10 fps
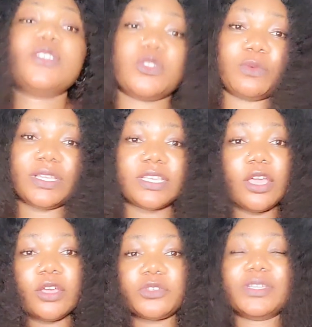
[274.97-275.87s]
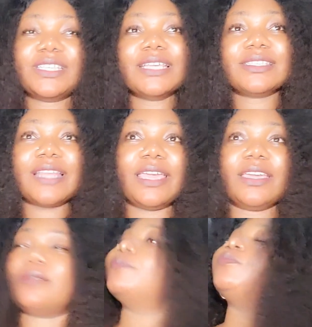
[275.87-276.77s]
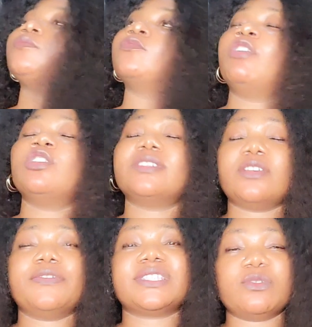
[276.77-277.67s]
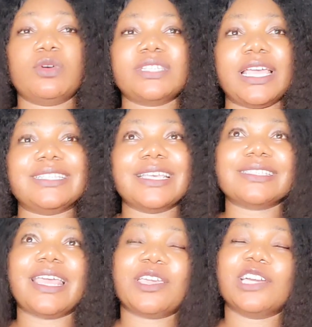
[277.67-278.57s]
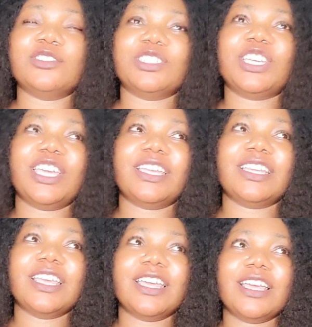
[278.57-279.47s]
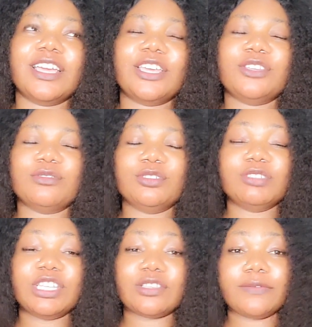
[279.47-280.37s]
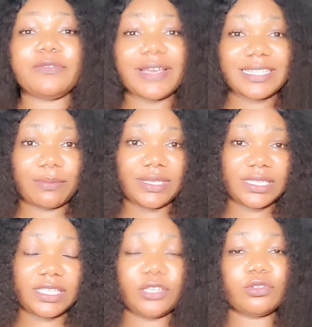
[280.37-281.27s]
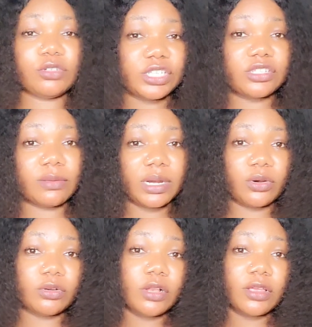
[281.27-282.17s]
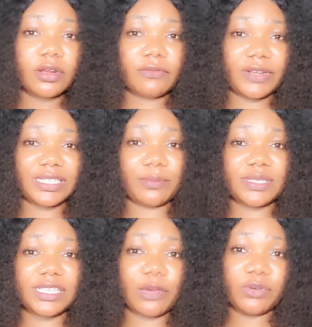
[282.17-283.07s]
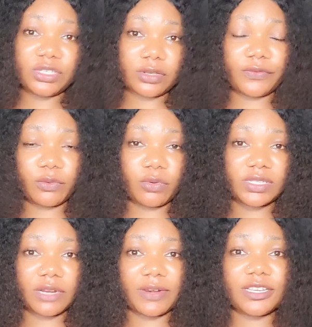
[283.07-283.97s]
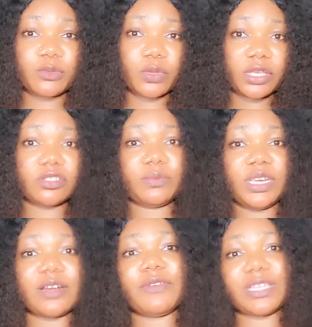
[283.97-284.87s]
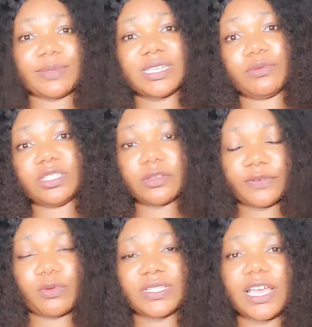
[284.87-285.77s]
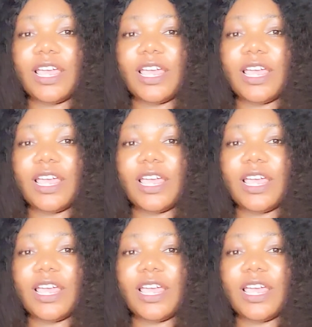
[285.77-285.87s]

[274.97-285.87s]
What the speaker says: sweet. So it tastes like, when you dissolve it in water, it tastes like you're drinking, you dissolved vitamin C. This normal vitamin C that we dissolve in water, right? This 1000 milligram vitamin C that we dissolve in water,